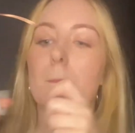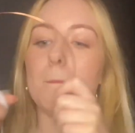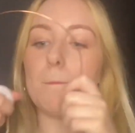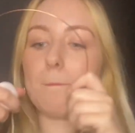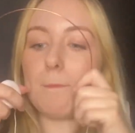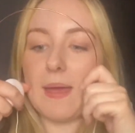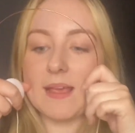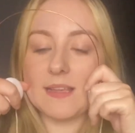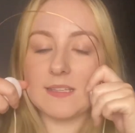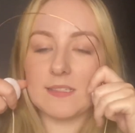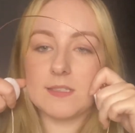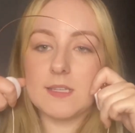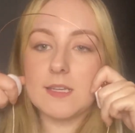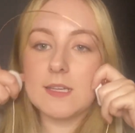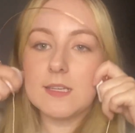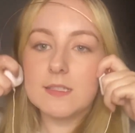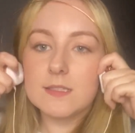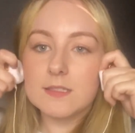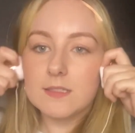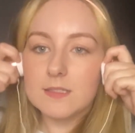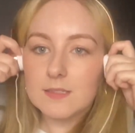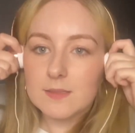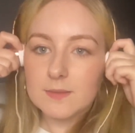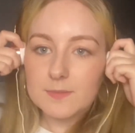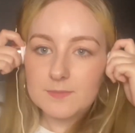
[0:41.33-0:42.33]

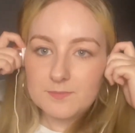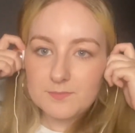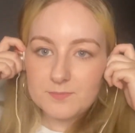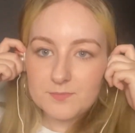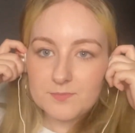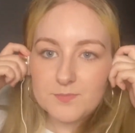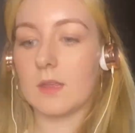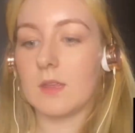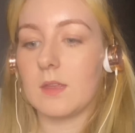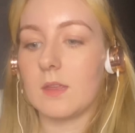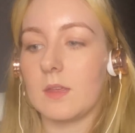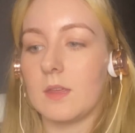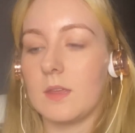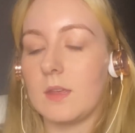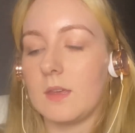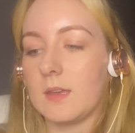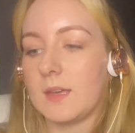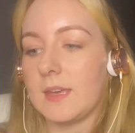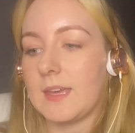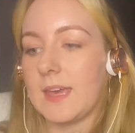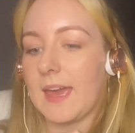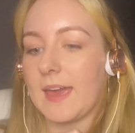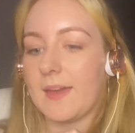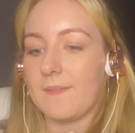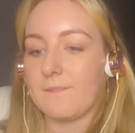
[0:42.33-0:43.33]
Besties.
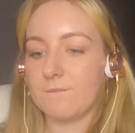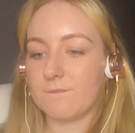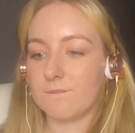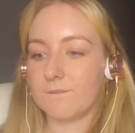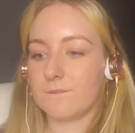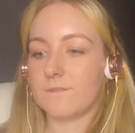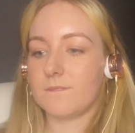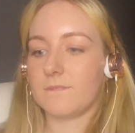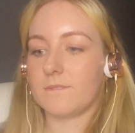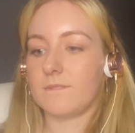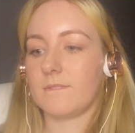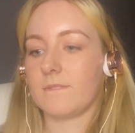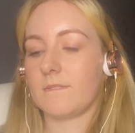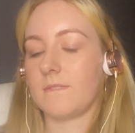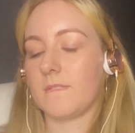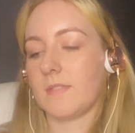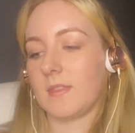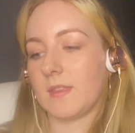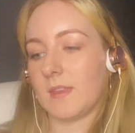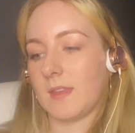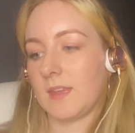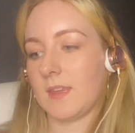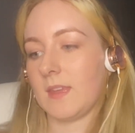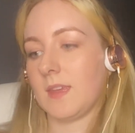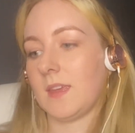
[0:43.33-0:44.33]
Okay.
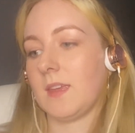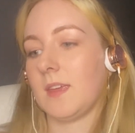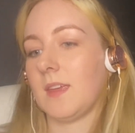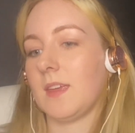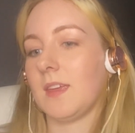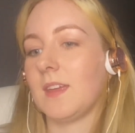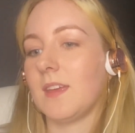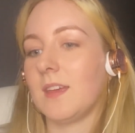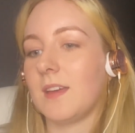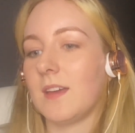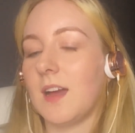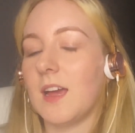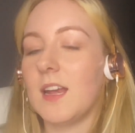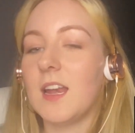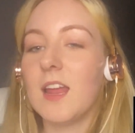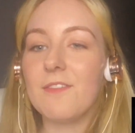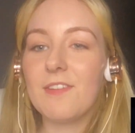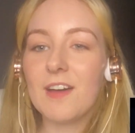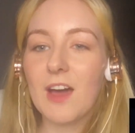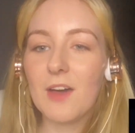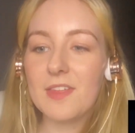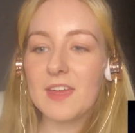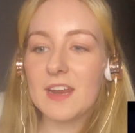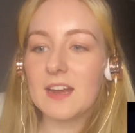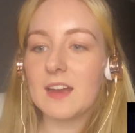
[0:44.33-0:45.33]
I love
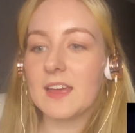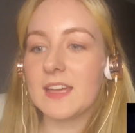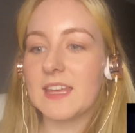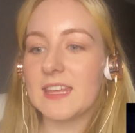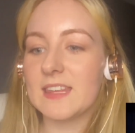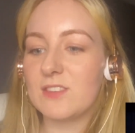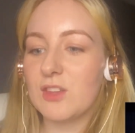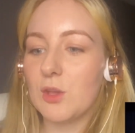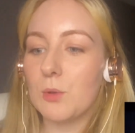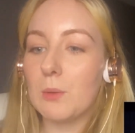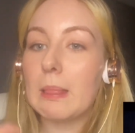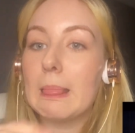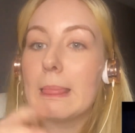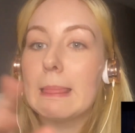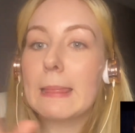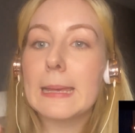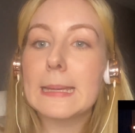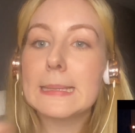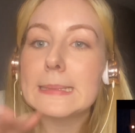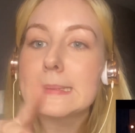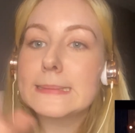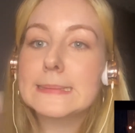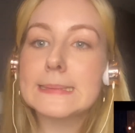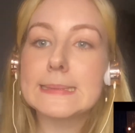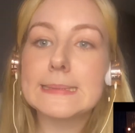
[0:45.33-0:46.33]
how they like do a
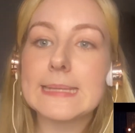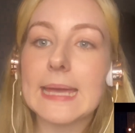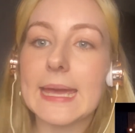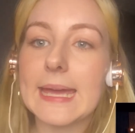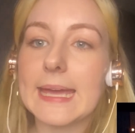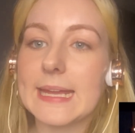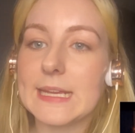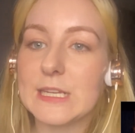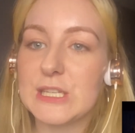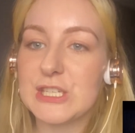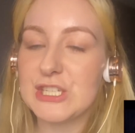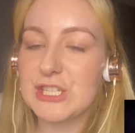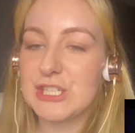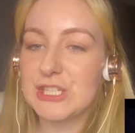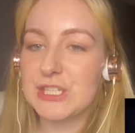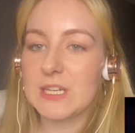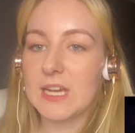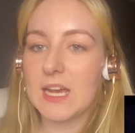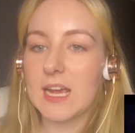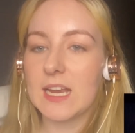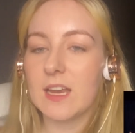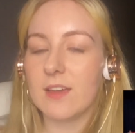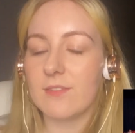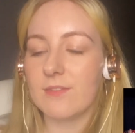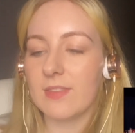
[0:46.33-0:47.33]
little stage.
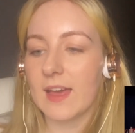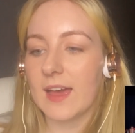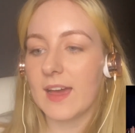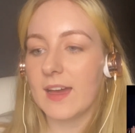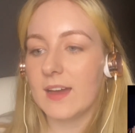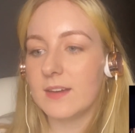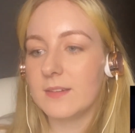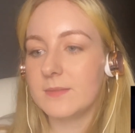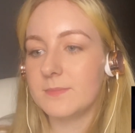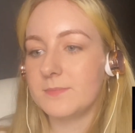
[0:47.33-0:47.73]
I love that.